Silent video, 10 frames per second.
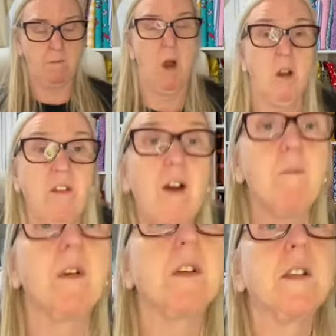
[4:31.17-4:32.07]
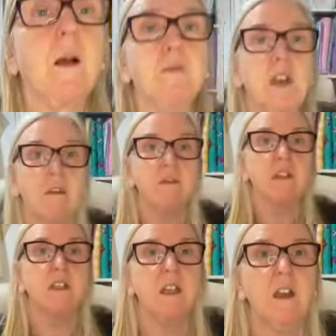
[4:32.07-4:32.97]
All the fabrics that I'm sharing
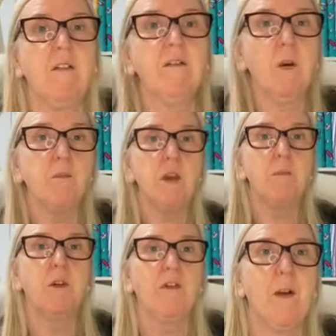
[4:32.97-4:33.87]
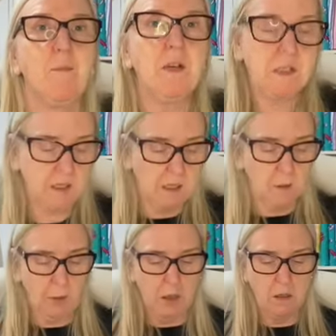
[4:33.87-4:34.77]
today are from Rainbow Fabrics
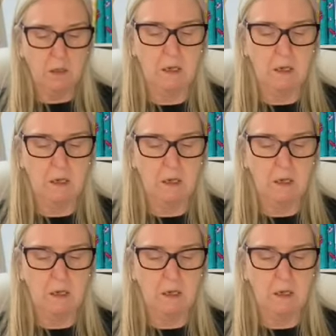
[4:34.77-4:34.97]
Kilburn.